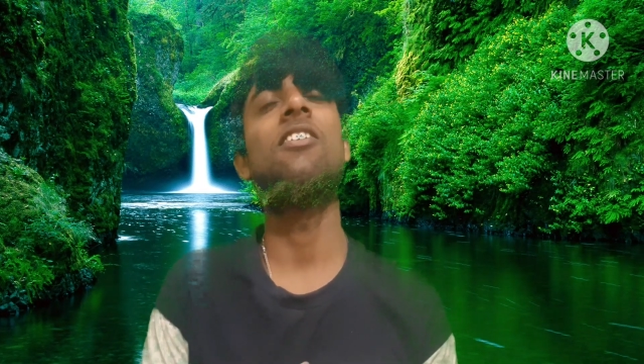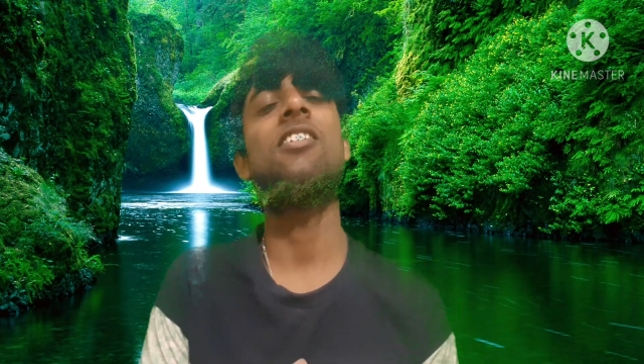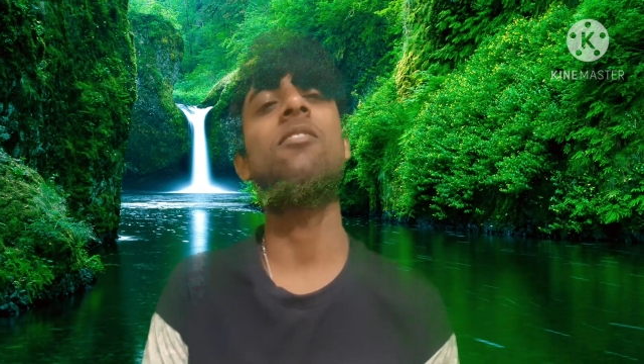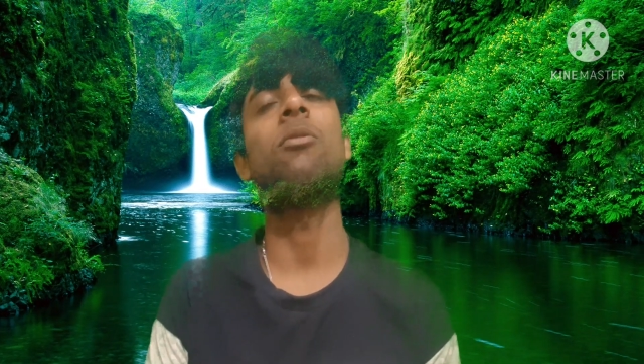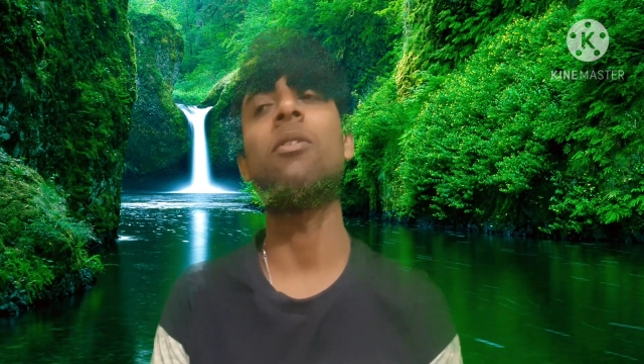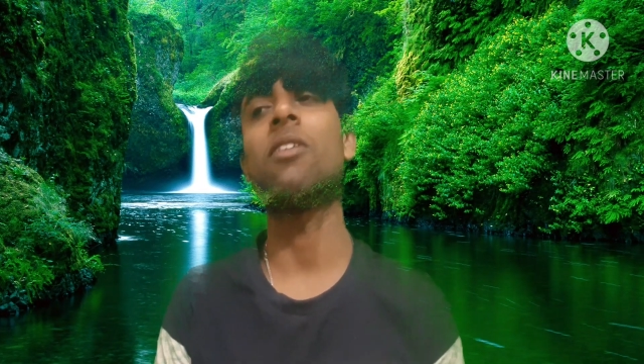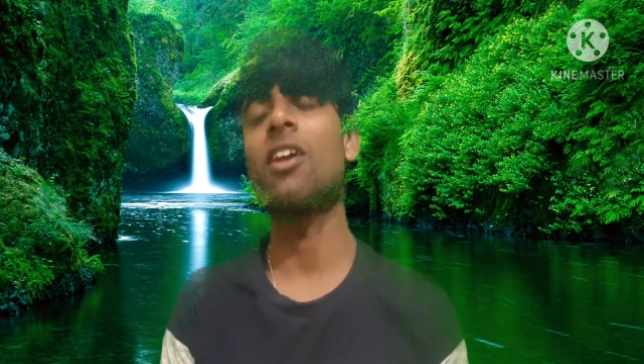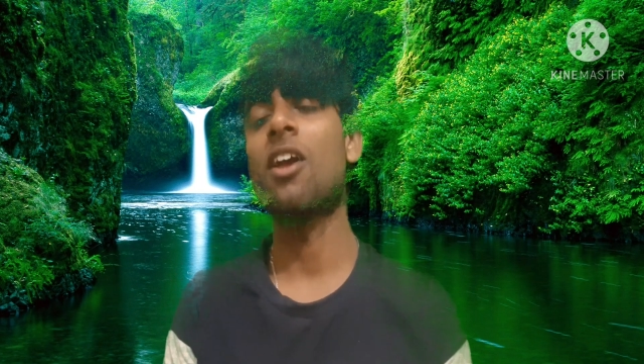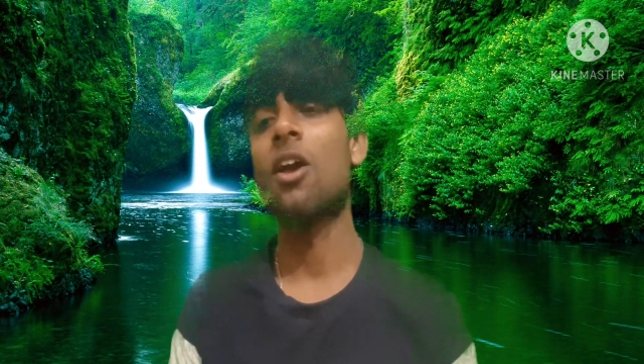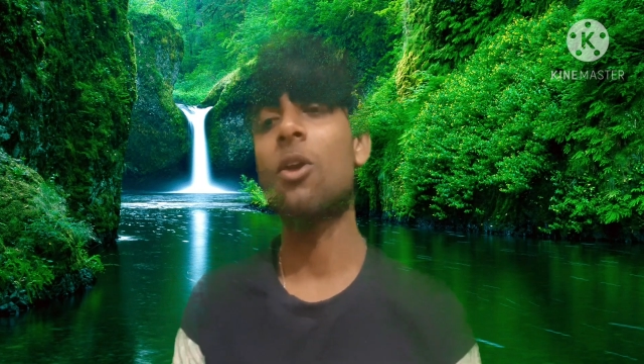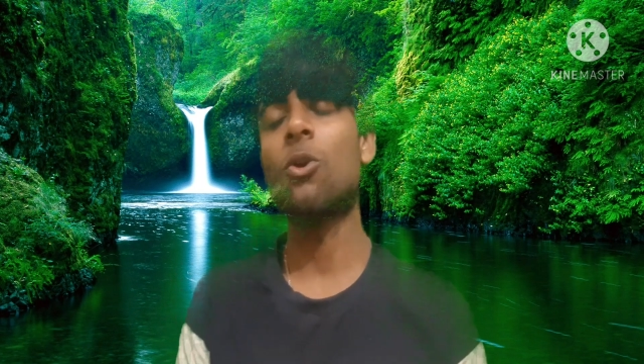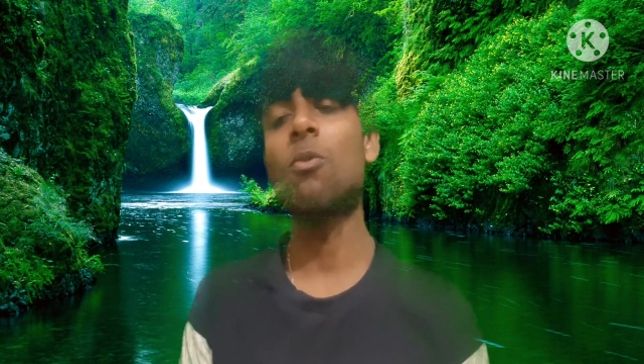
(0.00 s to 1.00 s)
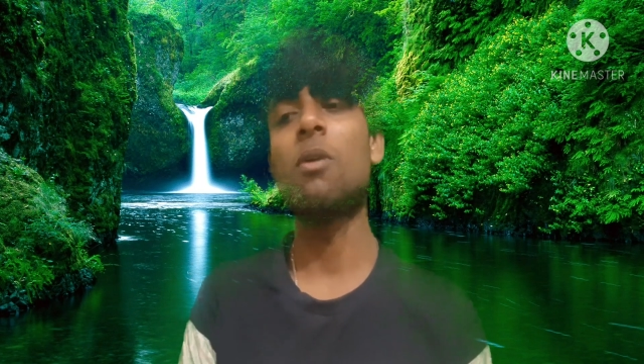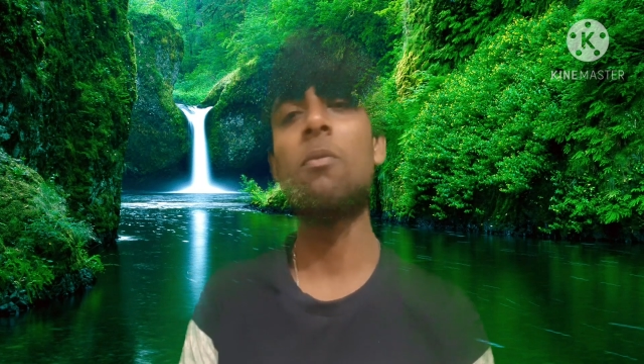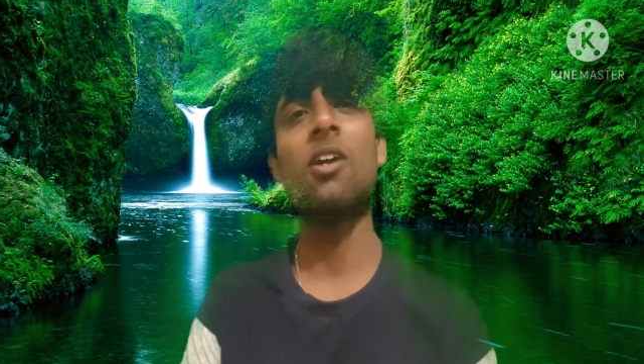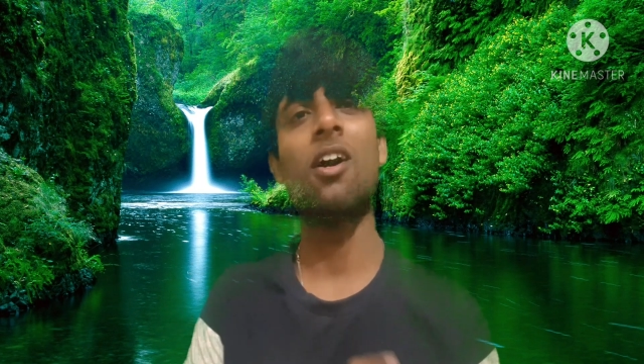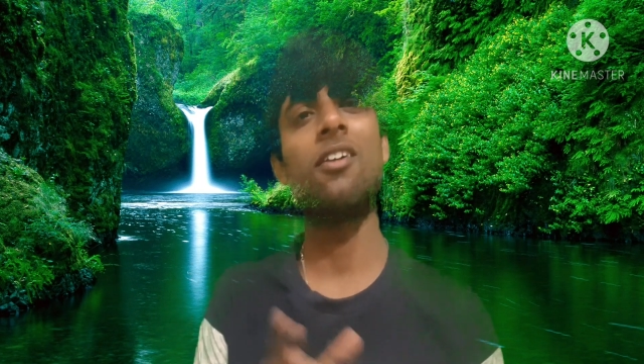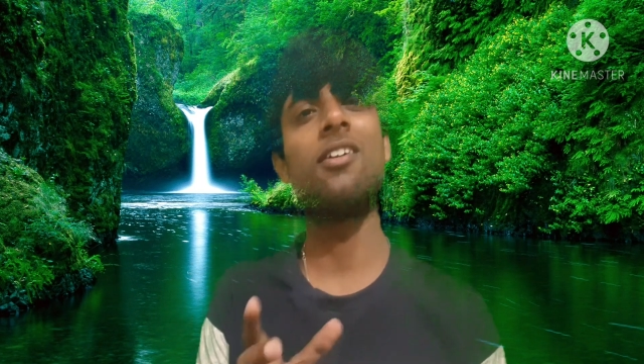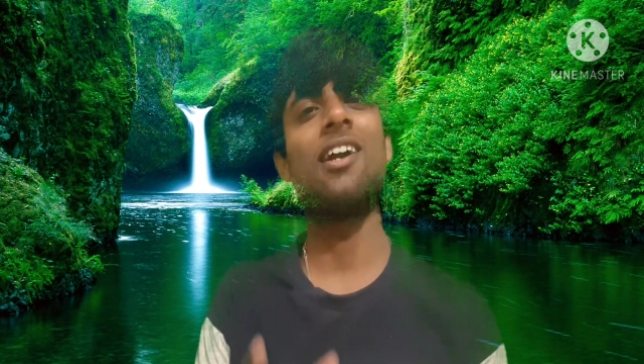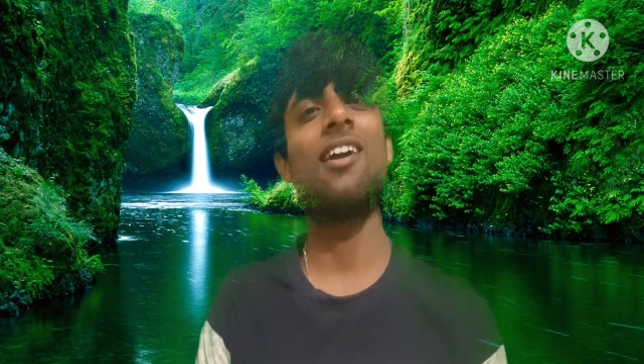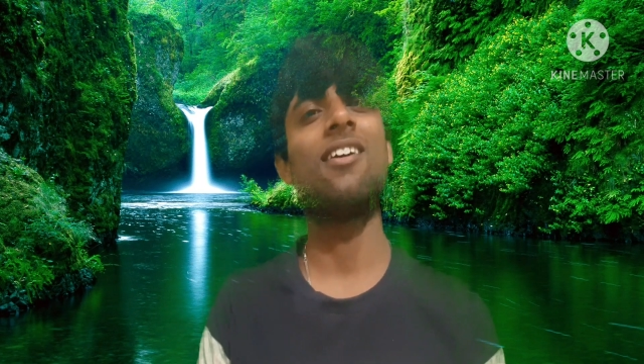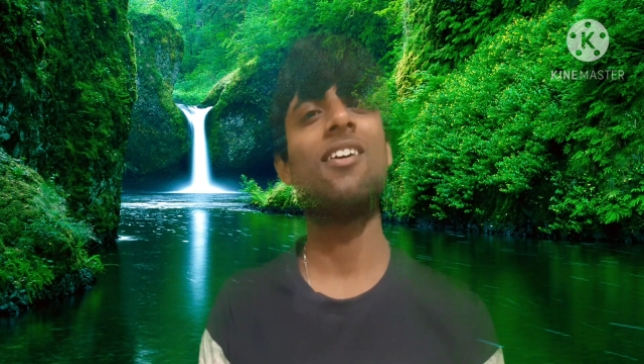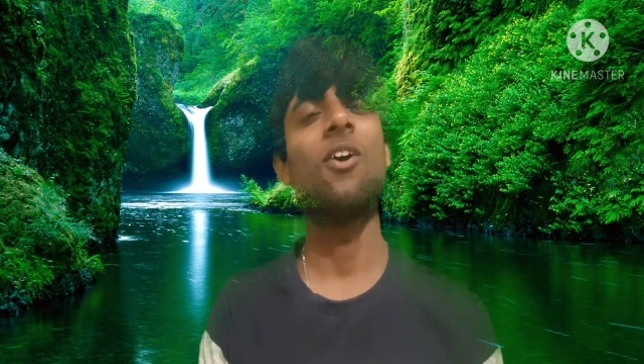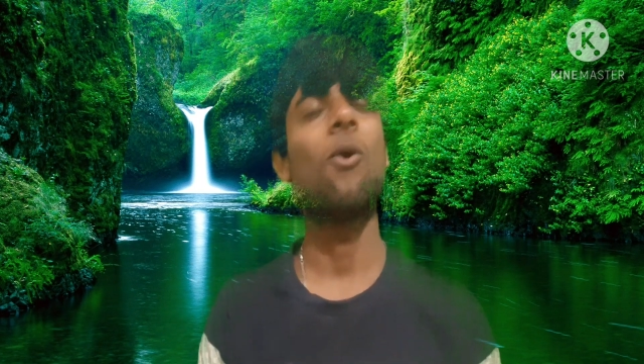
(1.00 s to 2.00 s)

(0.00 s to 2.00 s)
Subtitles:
just mentioned maybe 100,